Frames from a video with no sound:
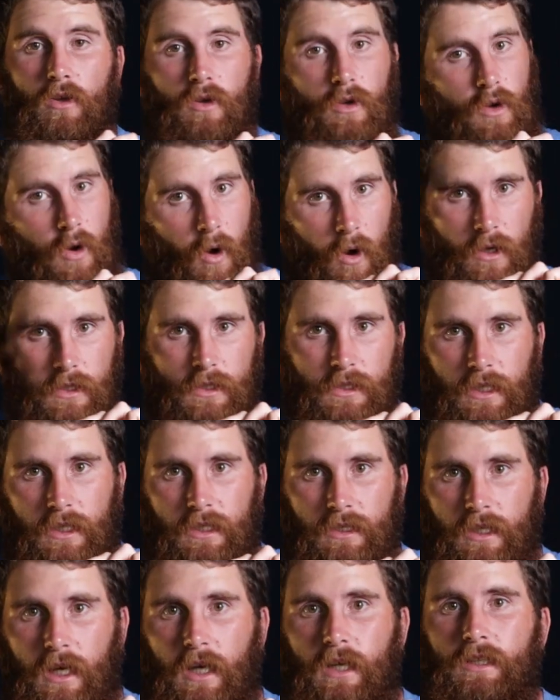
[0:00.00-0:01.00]
You cast
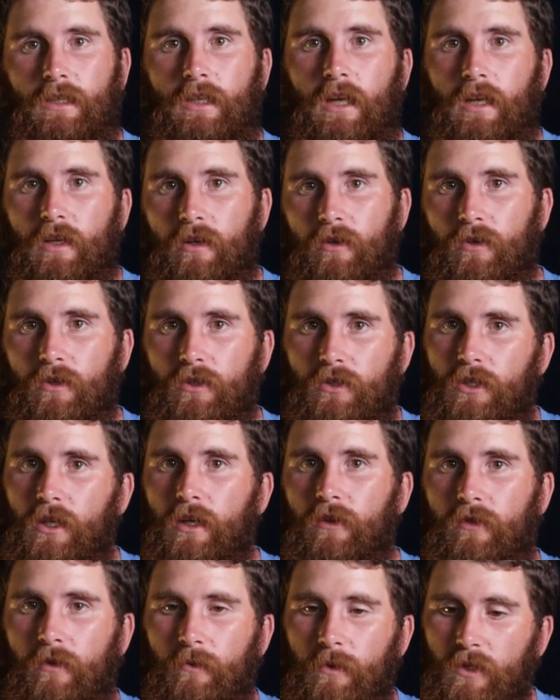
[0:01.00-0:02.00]
these out and you
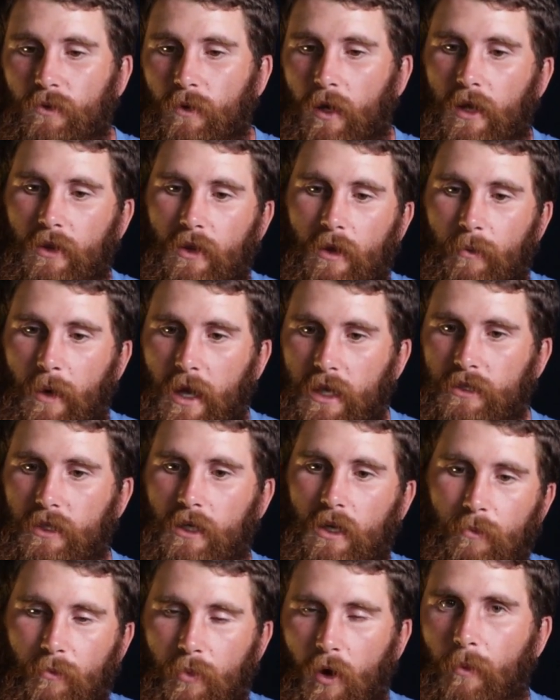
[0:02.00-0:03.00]
retrieve them as well, and they're
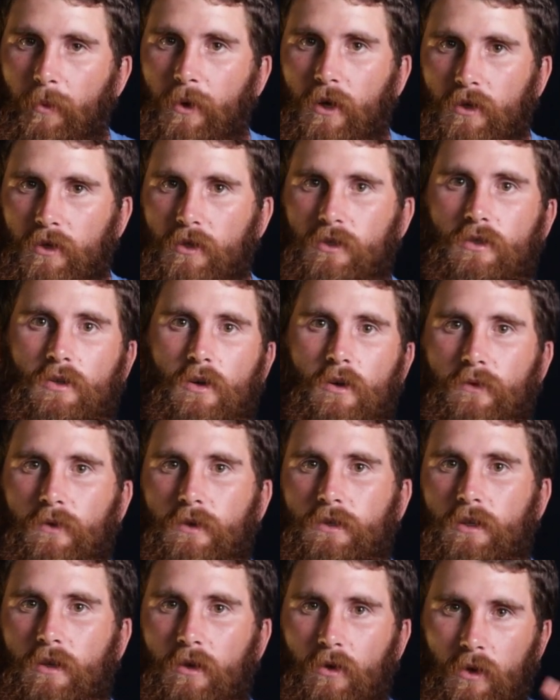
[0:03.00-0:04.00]
basically plopping on the
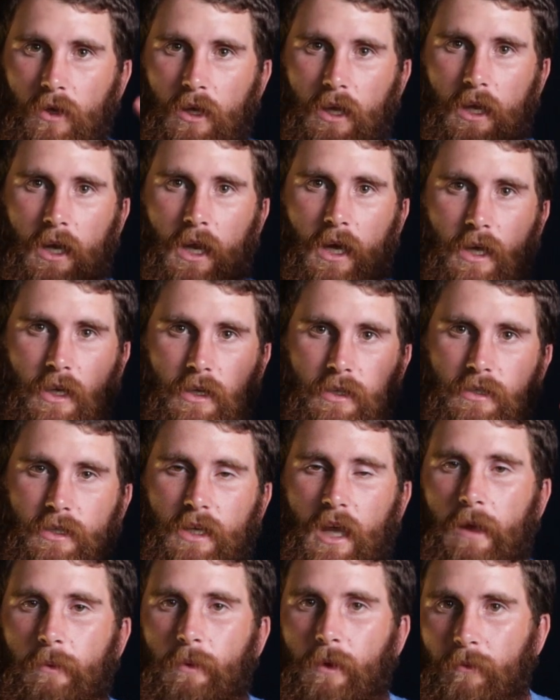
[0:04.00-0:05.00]
surface looking like an
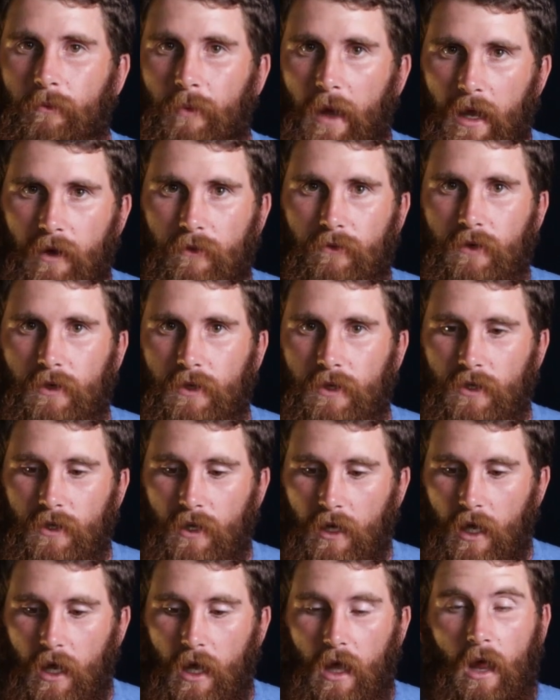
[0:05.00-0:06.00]
escaping bait
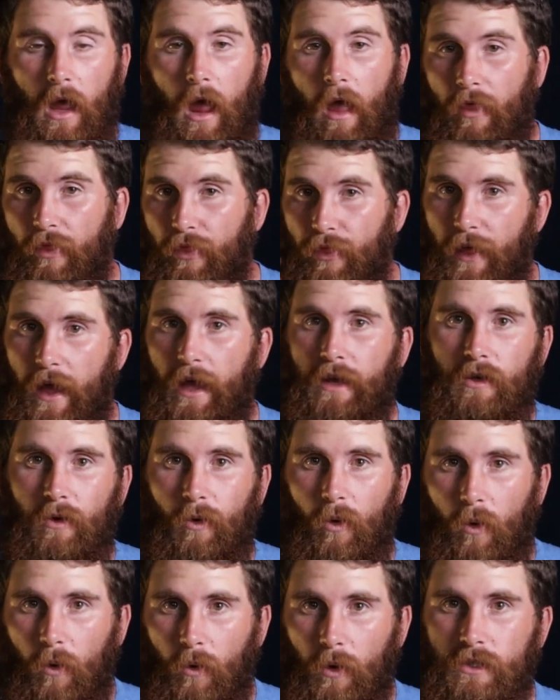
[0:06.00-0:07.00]
fish. And
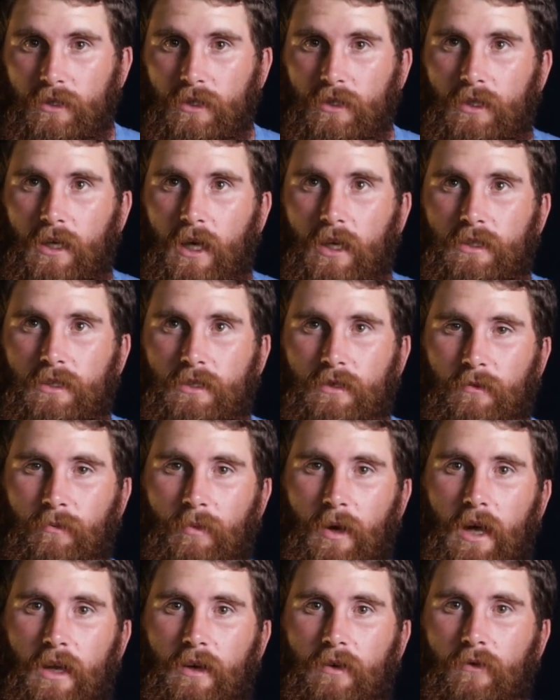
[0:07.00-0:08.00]
that always entices a
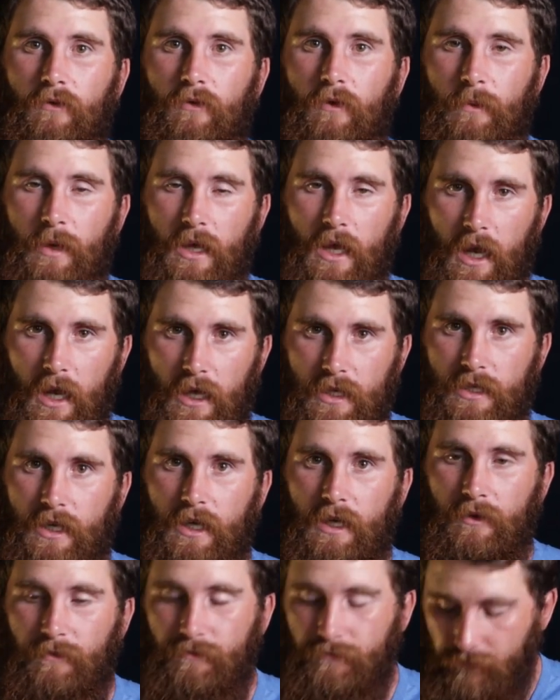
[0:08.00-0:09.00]
bite from a
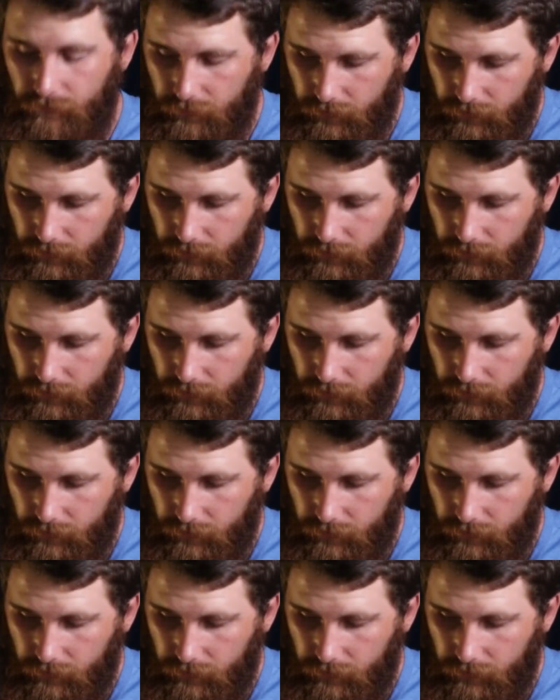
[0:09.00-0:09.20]
yellowtail.